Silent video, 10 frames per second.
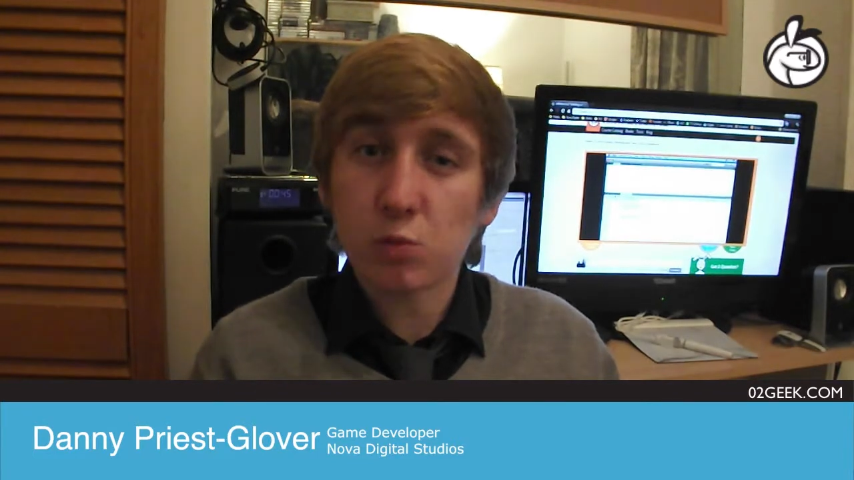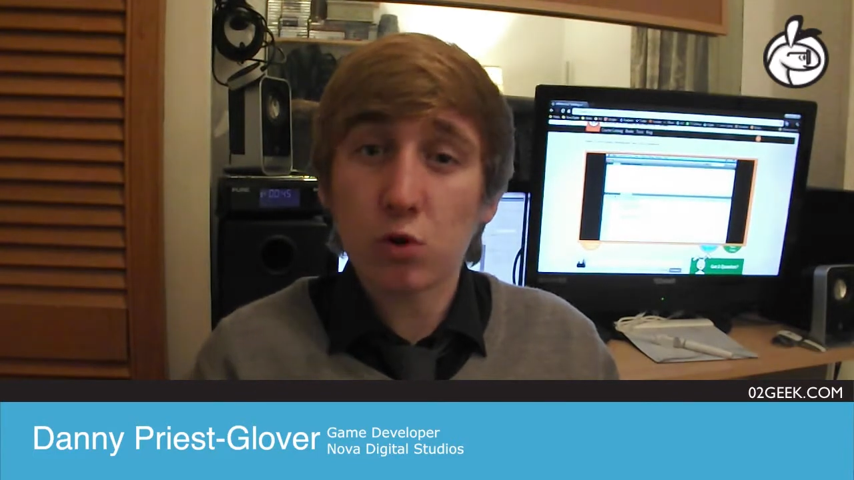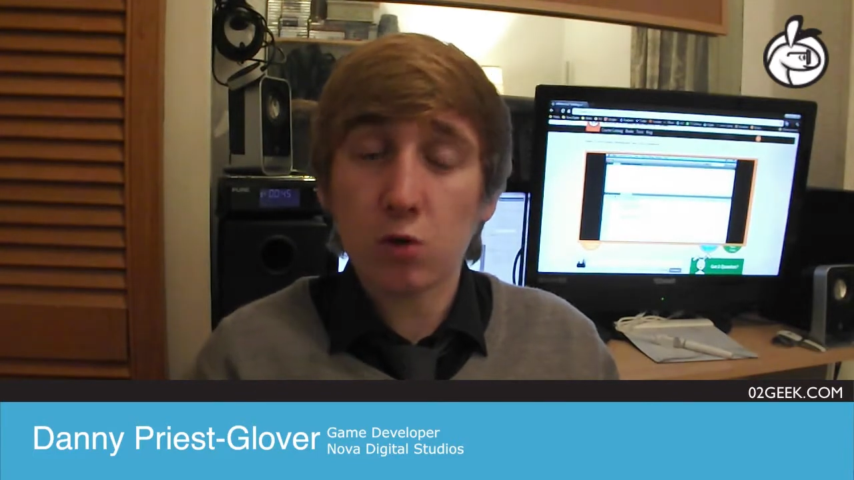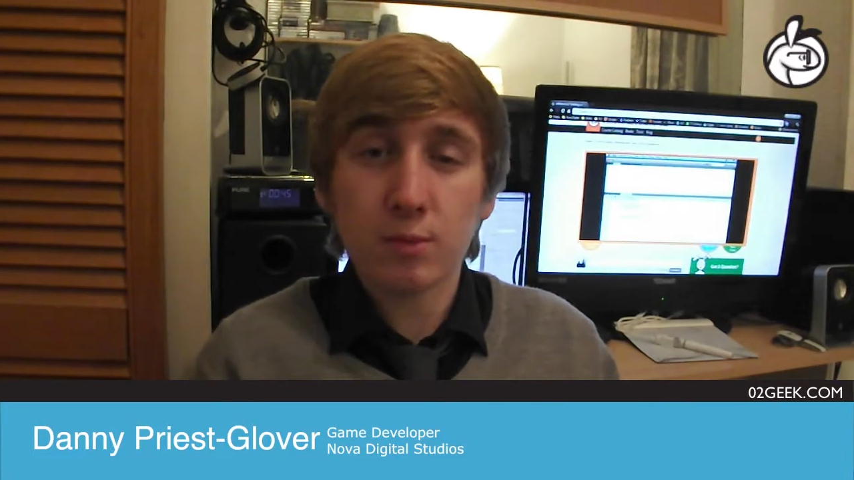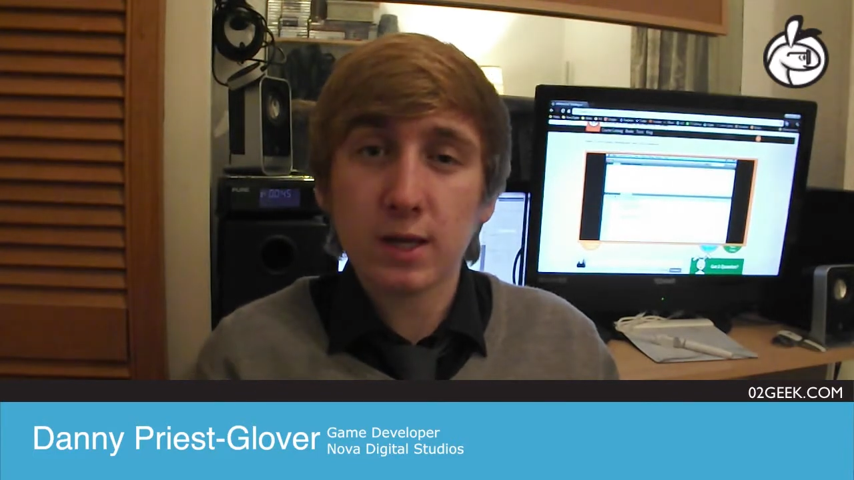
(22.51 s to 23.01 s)
what
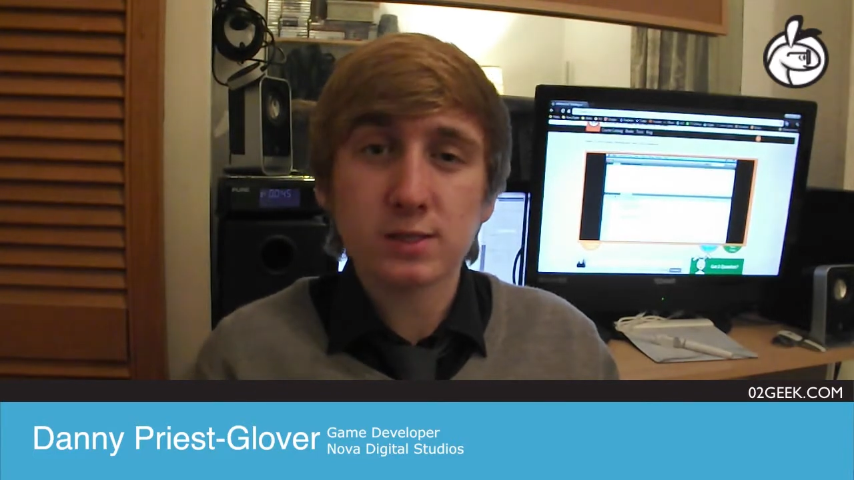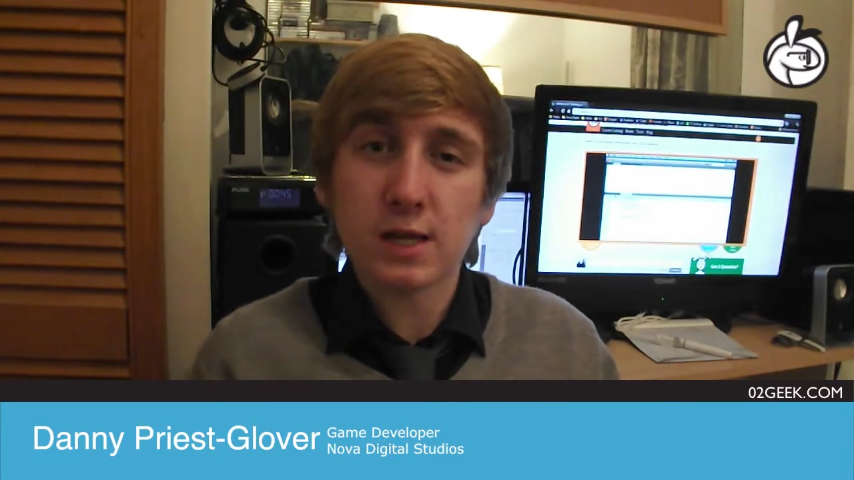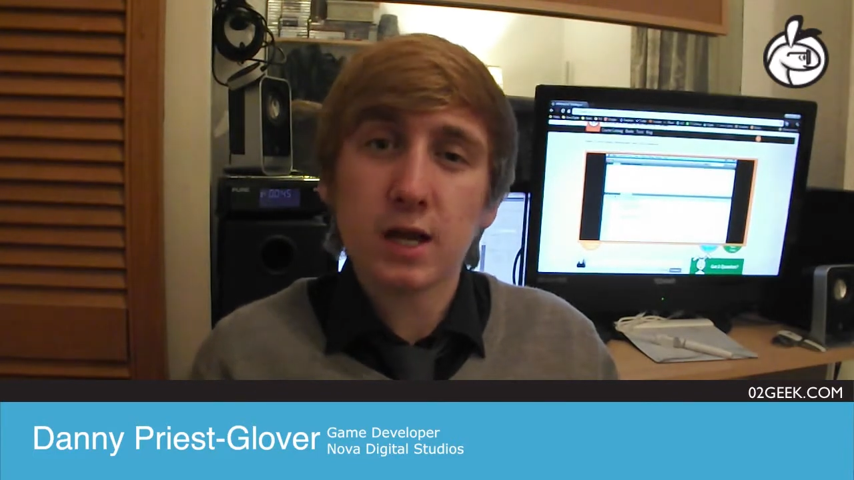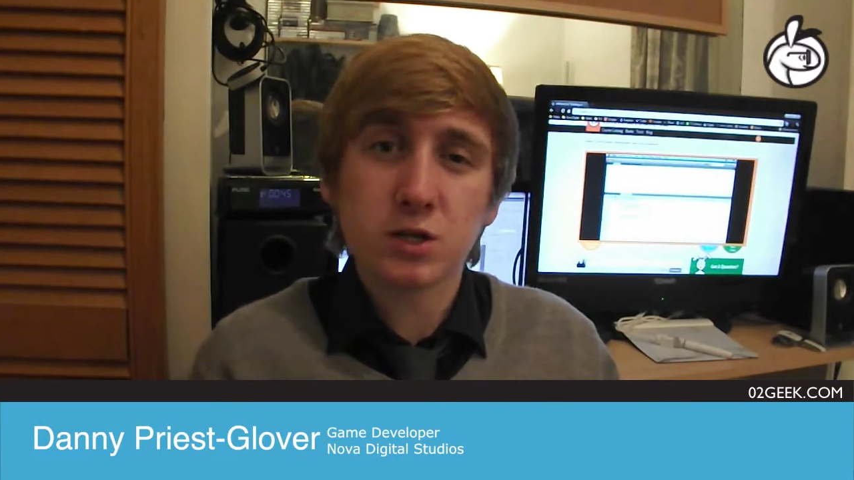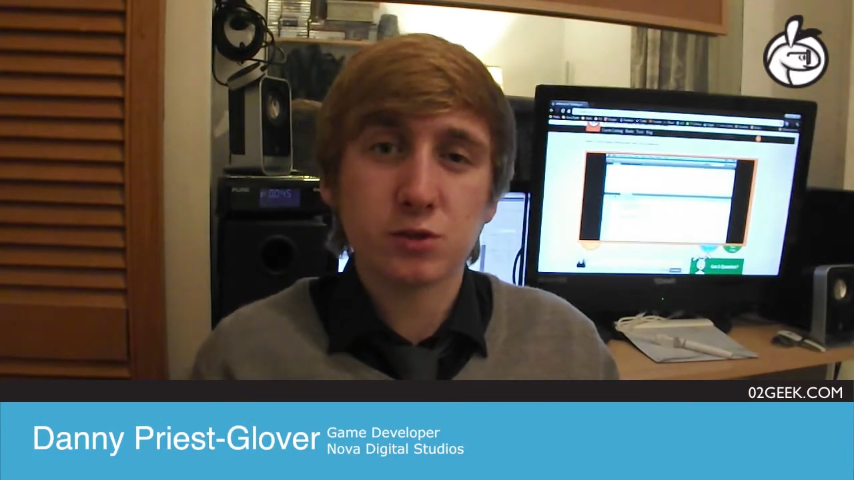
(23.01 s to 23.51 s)
got me into
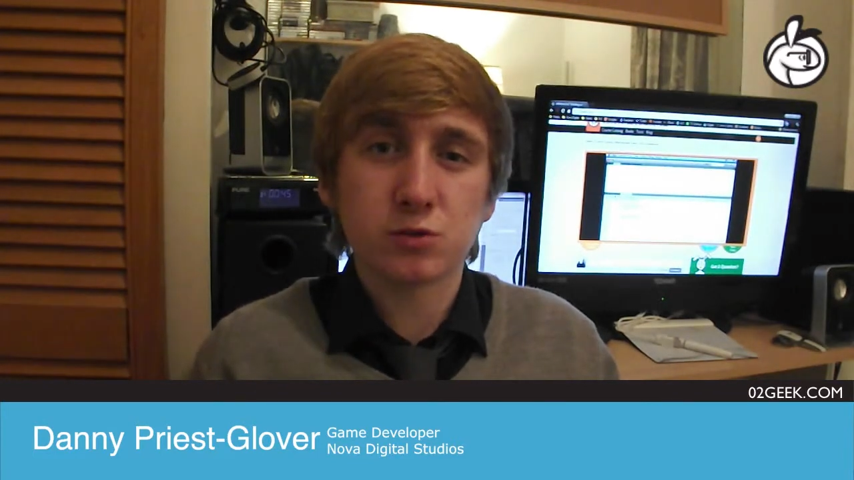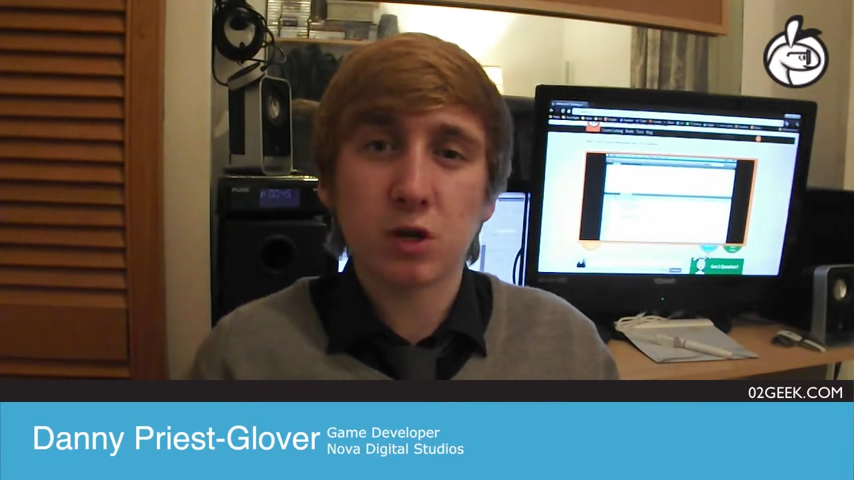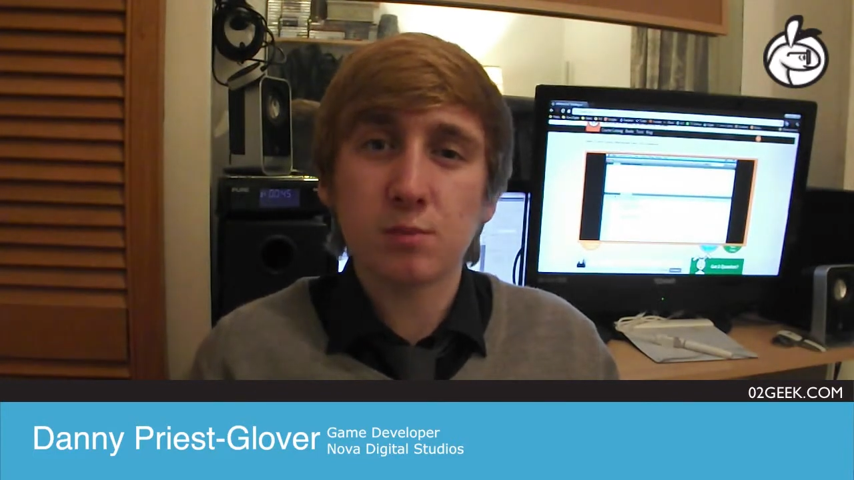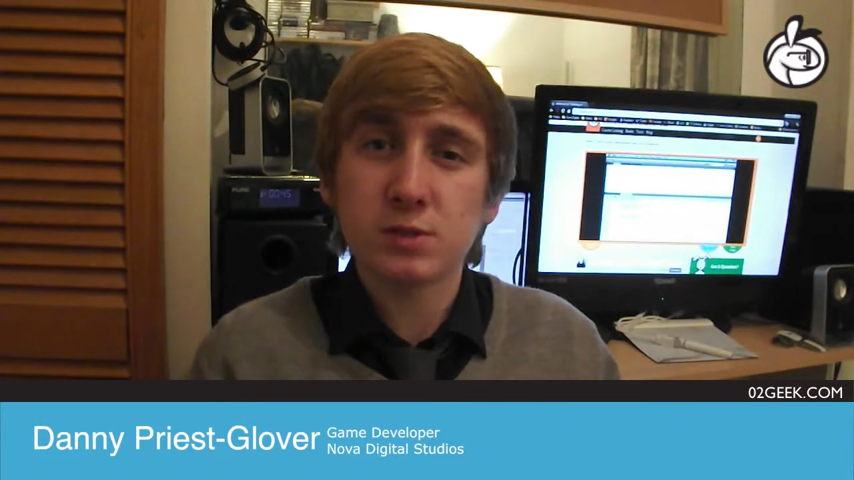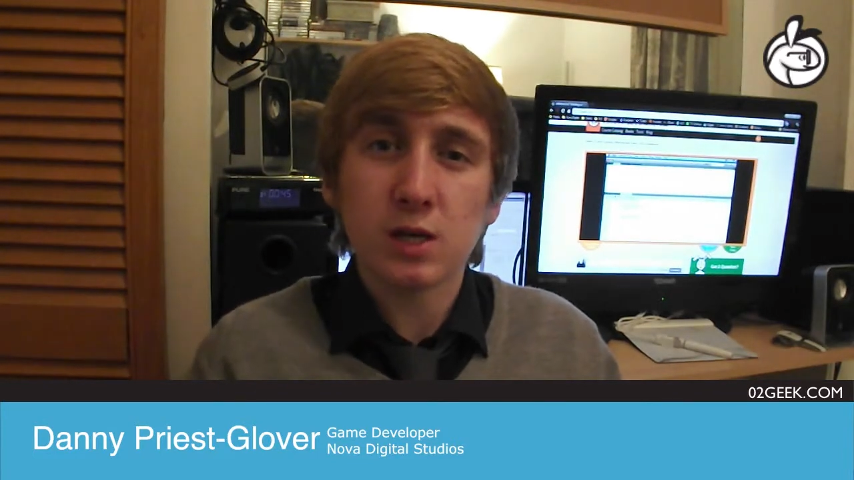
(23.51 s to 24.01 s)
ActionScript.